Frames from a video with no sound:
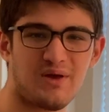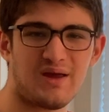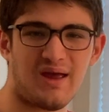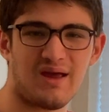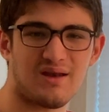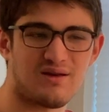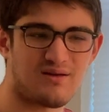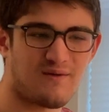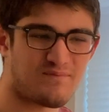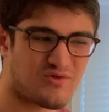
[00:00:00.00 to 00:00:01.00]
and
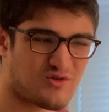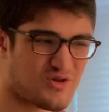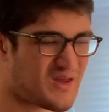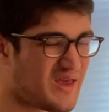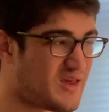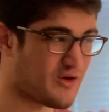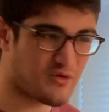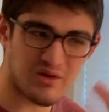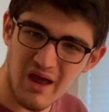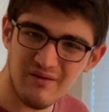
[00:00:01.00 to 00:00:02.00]
just hear a
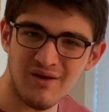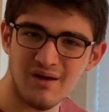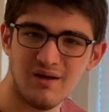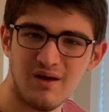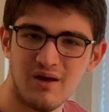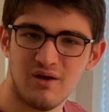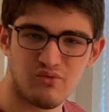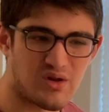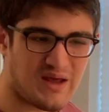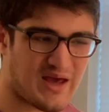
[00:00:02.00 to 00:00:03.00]
lot of it,
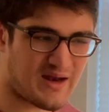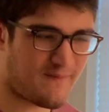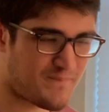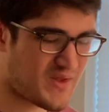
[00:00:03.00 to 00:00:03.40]
really get